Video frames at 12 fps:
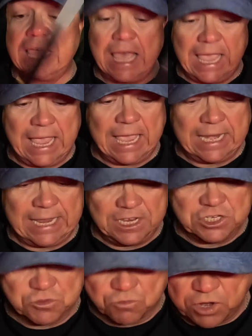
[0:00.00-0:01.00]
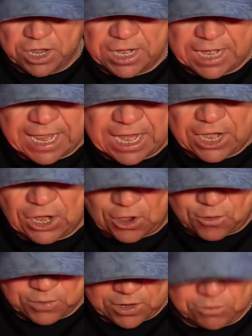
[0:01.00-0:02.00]
and it's run a
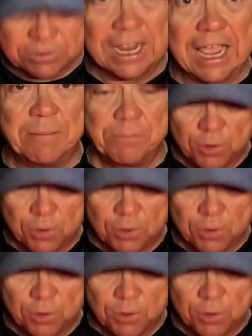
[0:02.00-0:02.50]
long, long time.